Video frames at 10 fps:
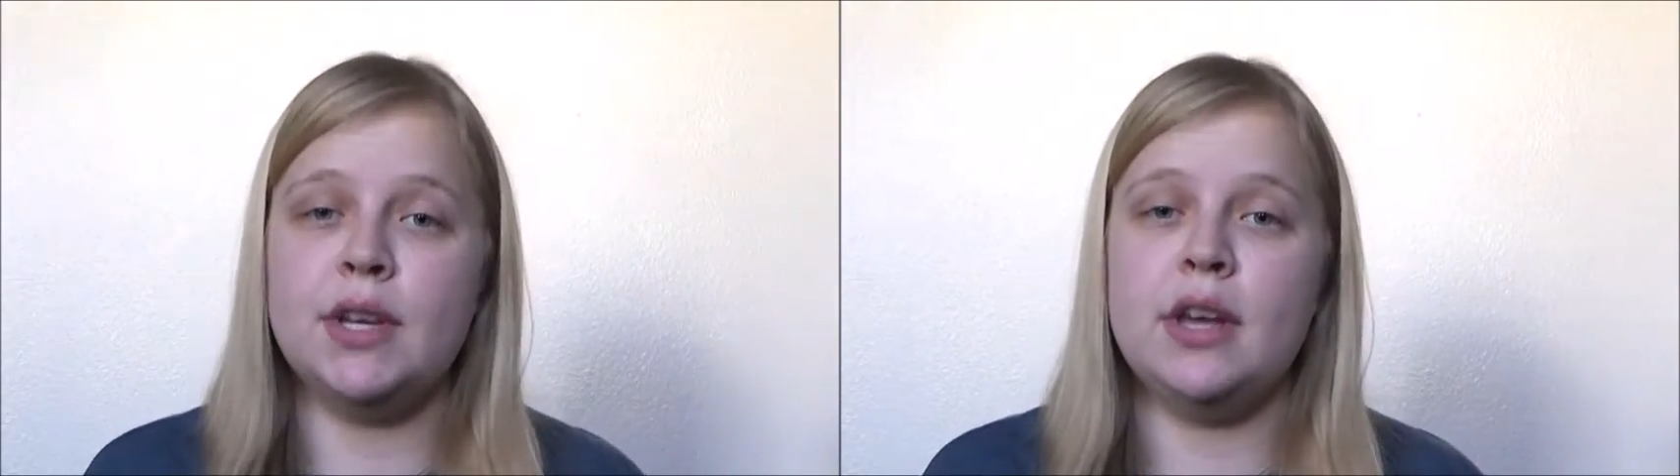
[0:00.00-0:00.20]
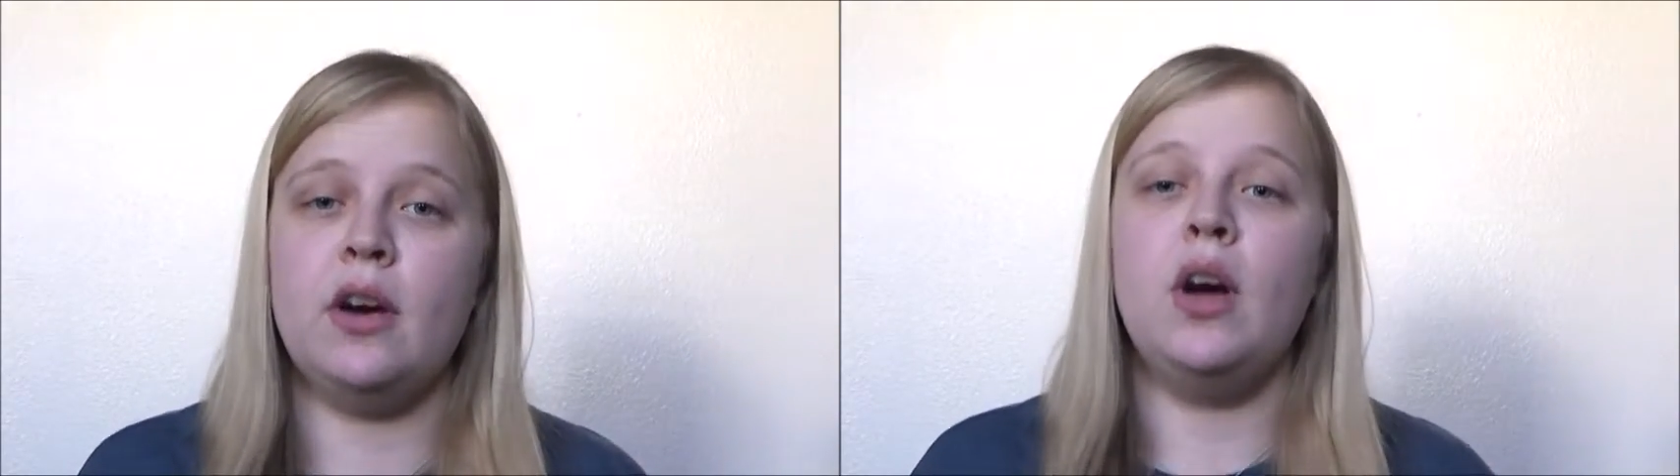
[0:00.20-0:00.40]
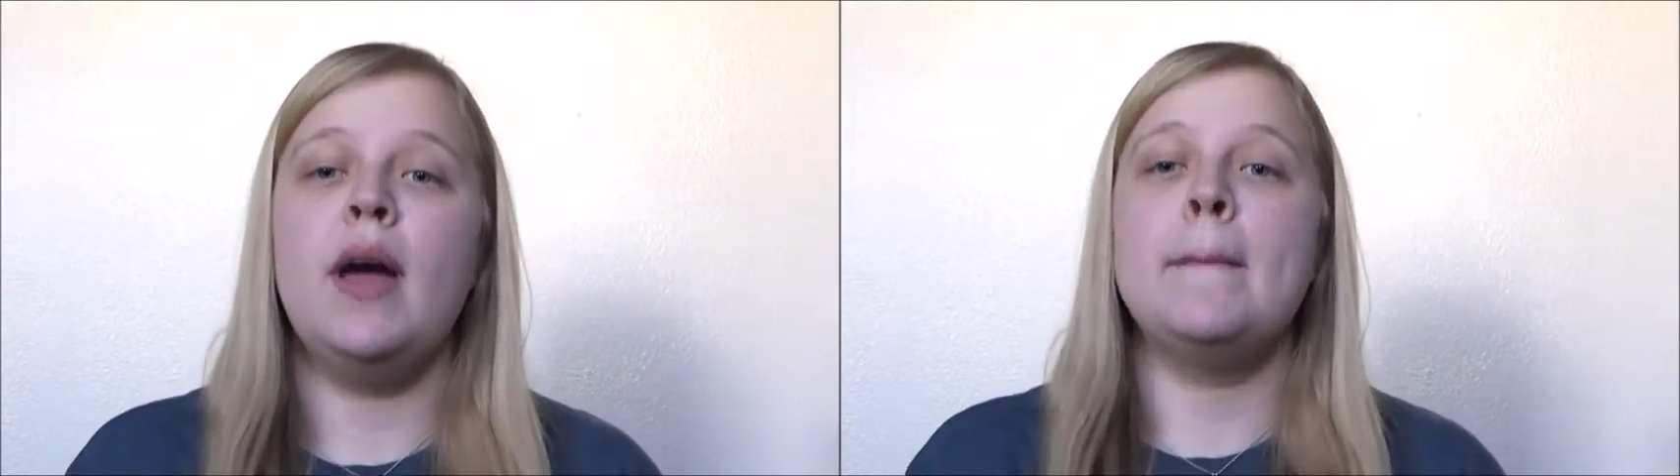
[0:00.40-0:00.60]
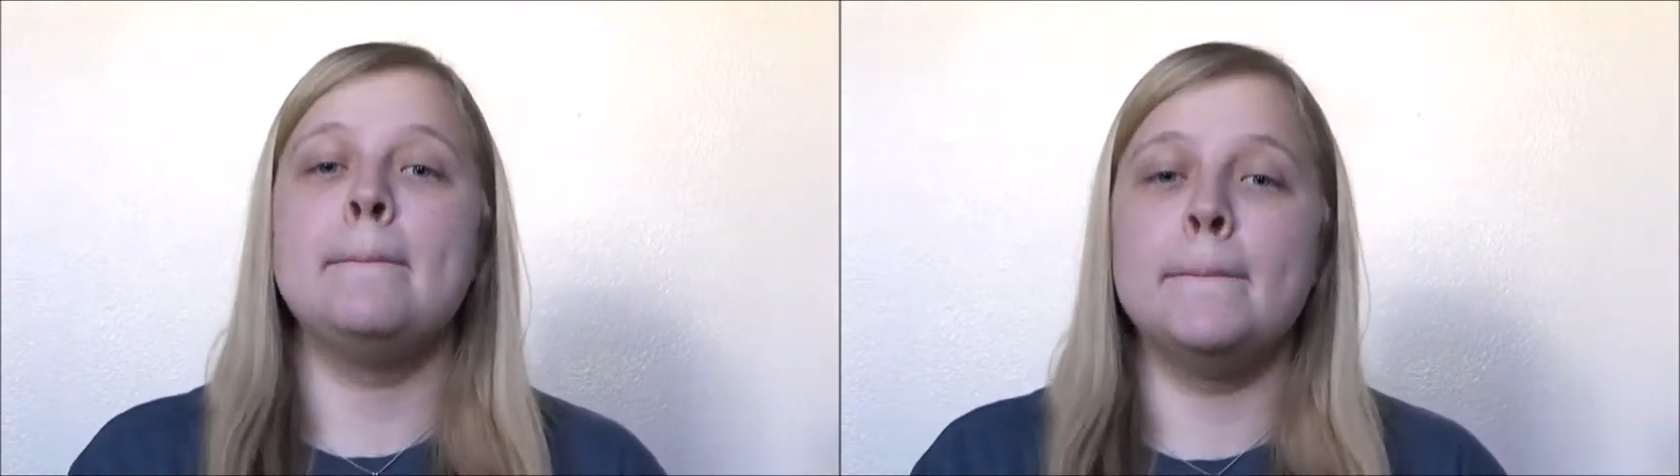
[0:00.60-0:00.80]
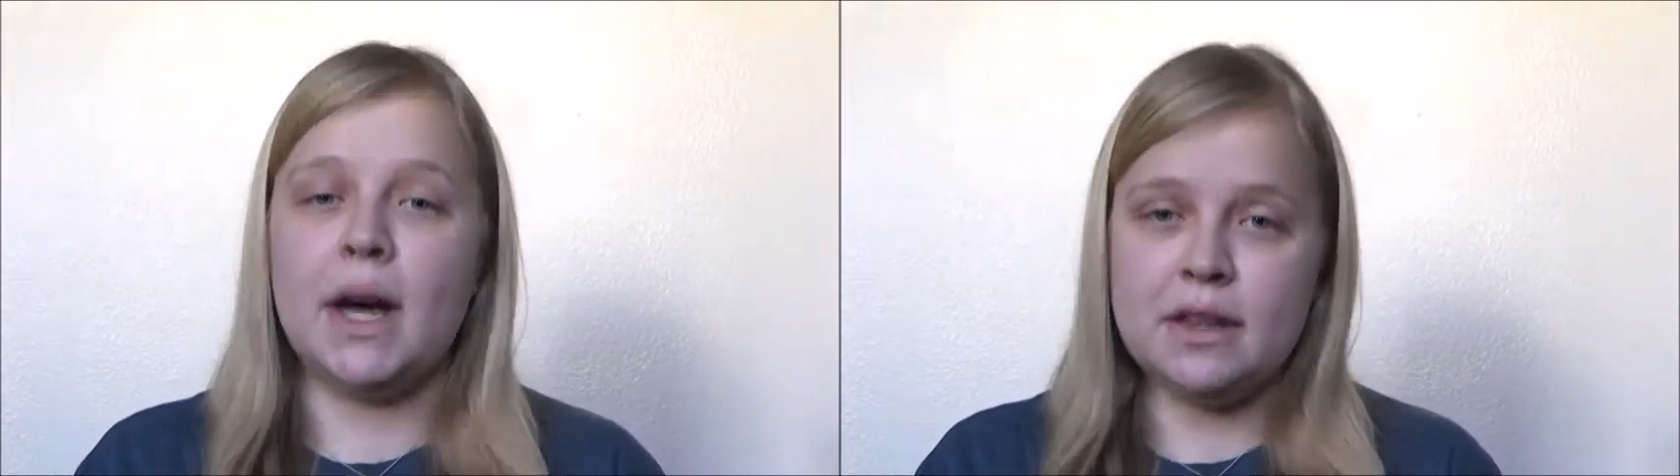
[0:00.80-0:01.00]
video
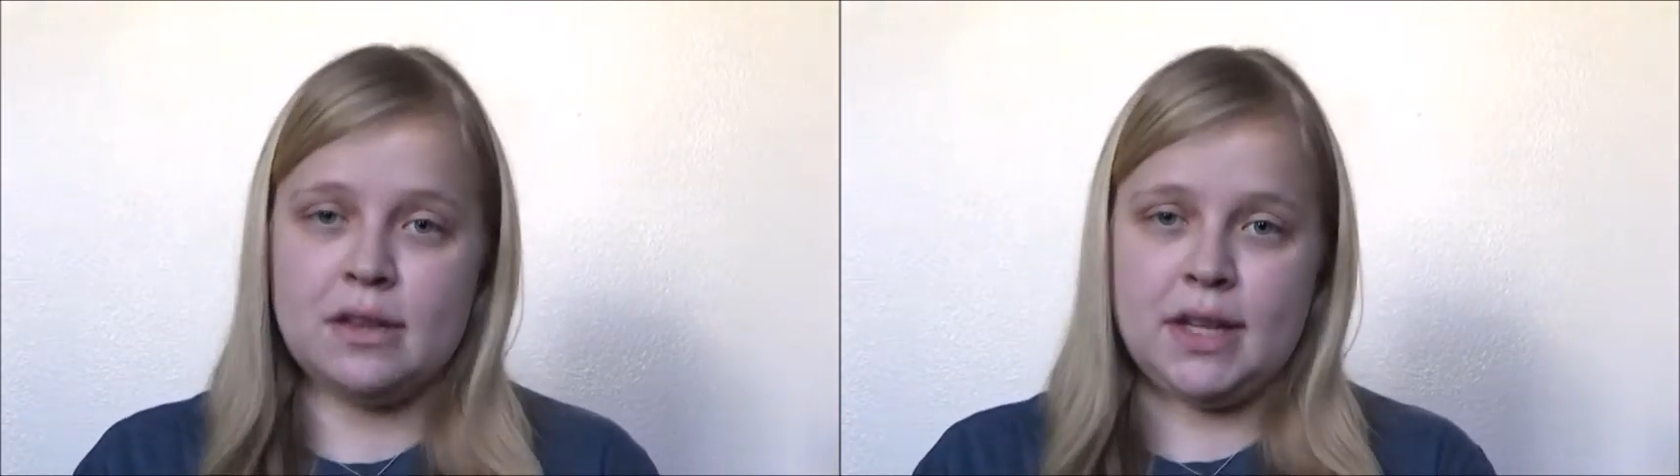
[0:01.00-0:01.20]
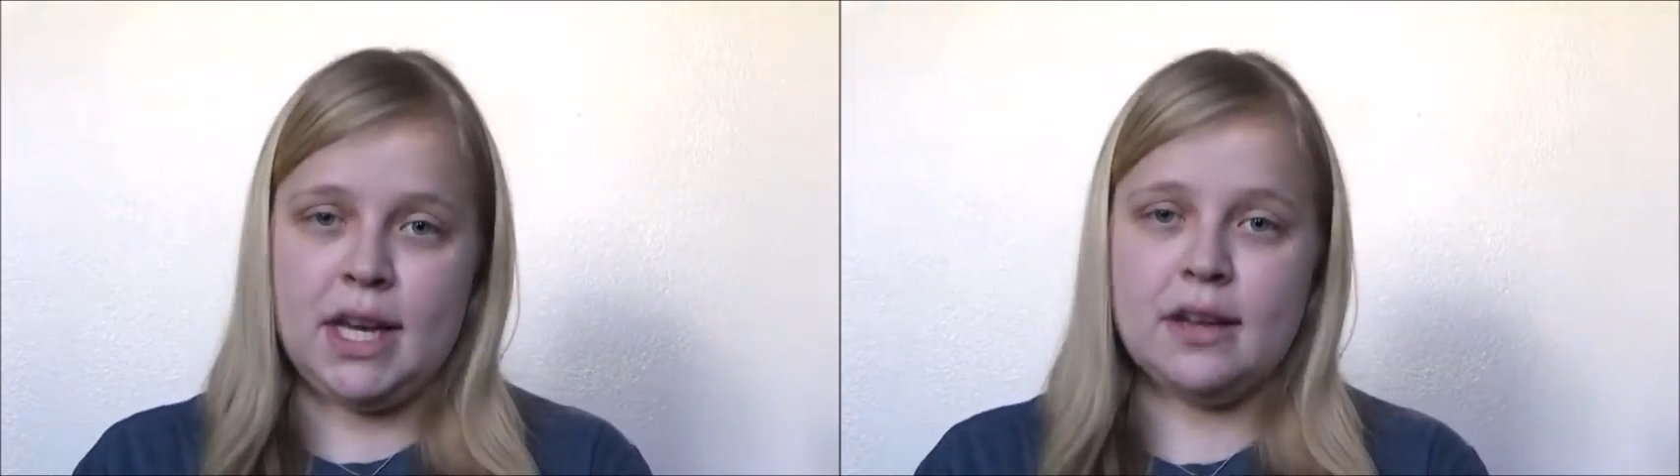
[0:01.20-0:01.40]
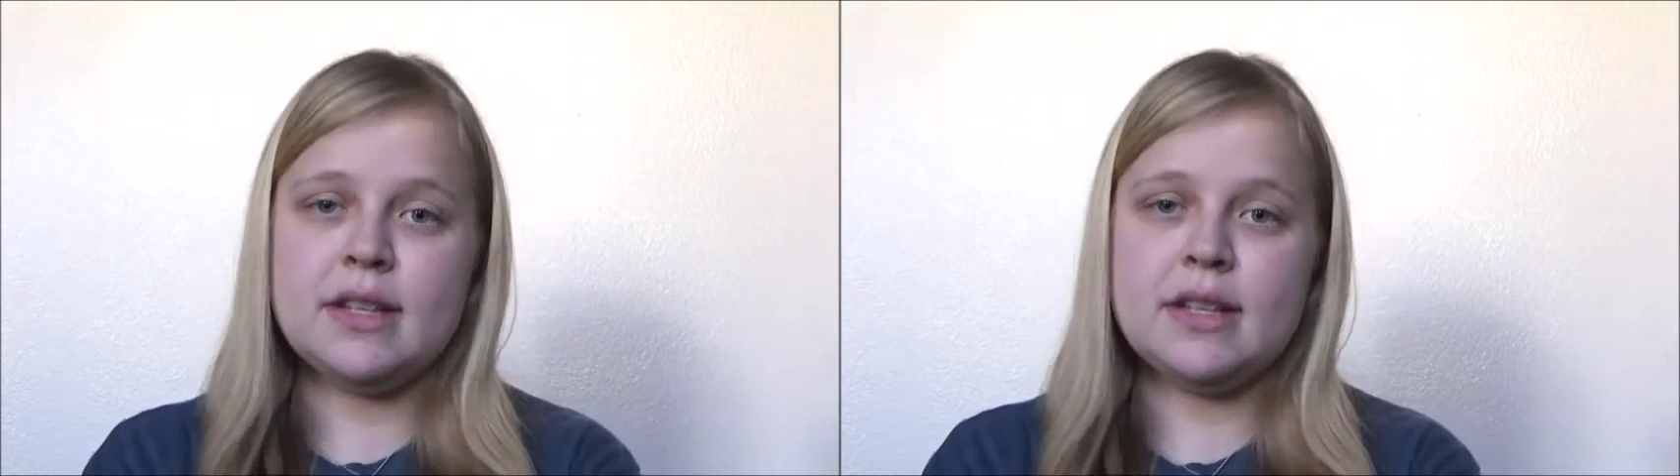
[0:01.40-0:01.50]
monthly.